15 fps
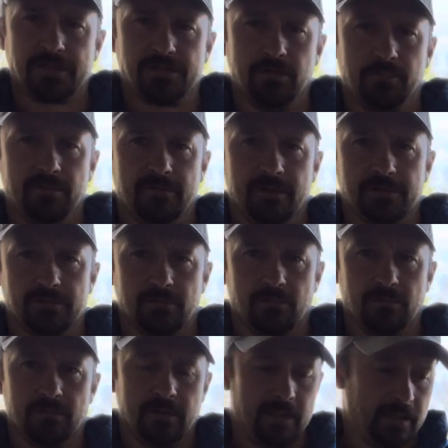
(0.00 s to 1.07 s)
shoot positional,
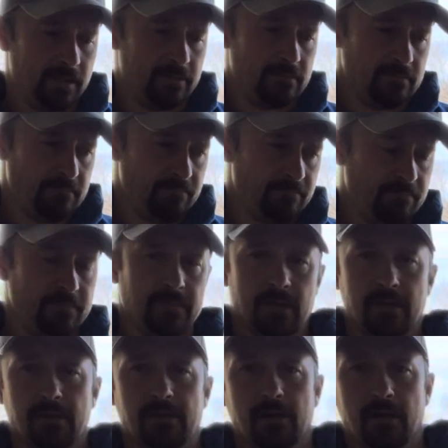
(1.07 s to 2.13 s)
and
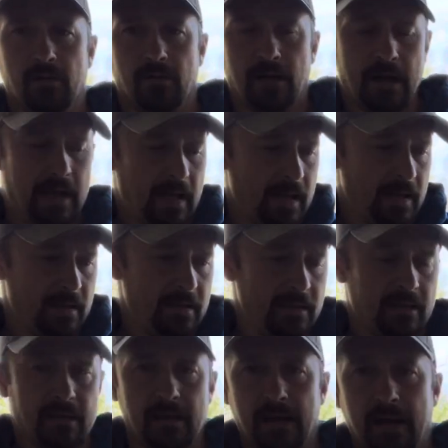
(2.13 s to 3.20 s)
you know,
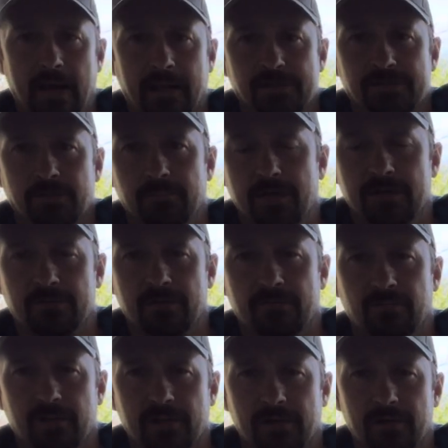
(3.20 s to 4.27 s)
I can shoot bench rest
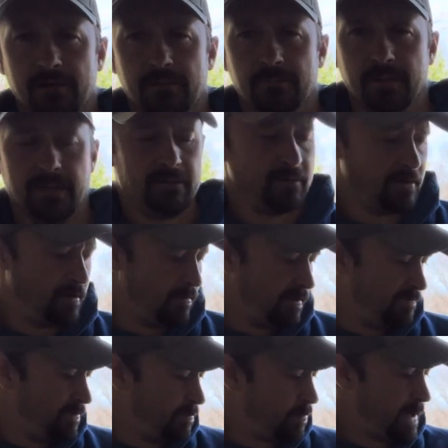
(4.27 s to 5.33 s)
really good, but you know,
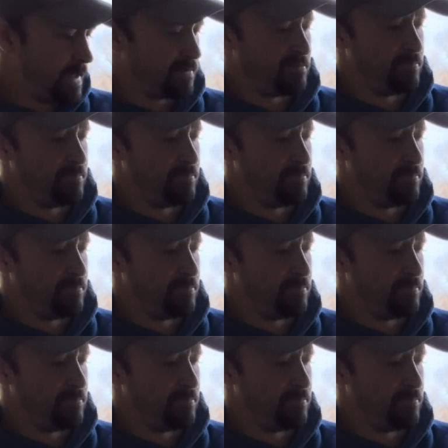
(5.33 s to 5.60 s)
if you practice